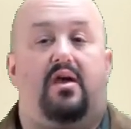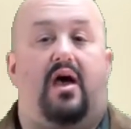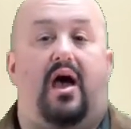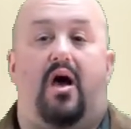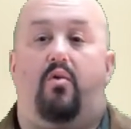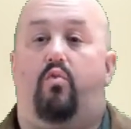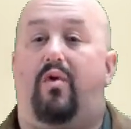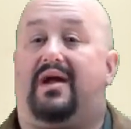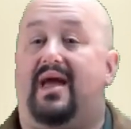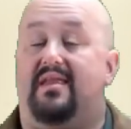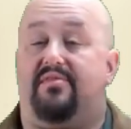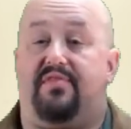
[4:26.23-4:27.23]
uh, what
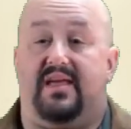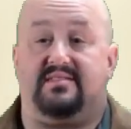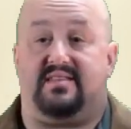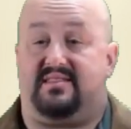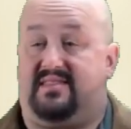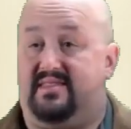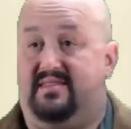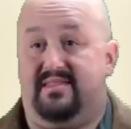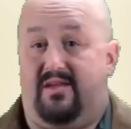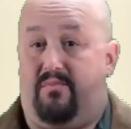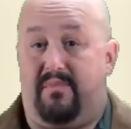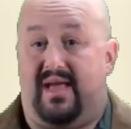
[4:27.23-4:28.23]
kind of things that
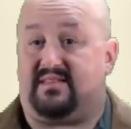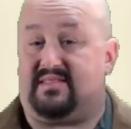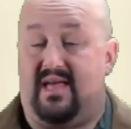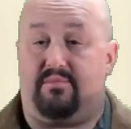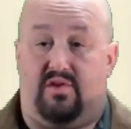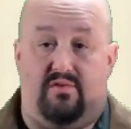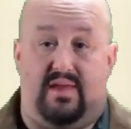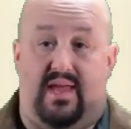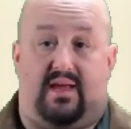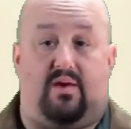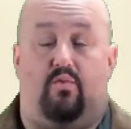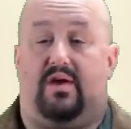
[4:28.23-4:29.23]
you know makes them
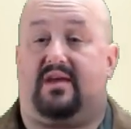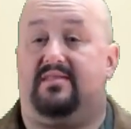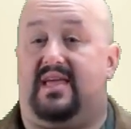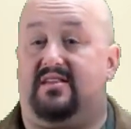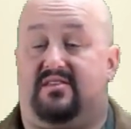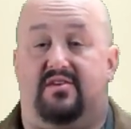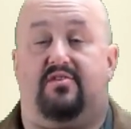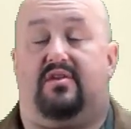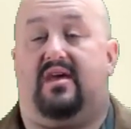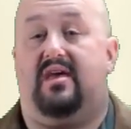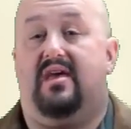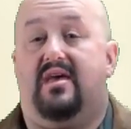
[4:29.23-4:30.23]
unique, or what could they do
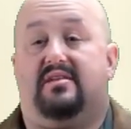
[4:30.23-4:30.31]
to,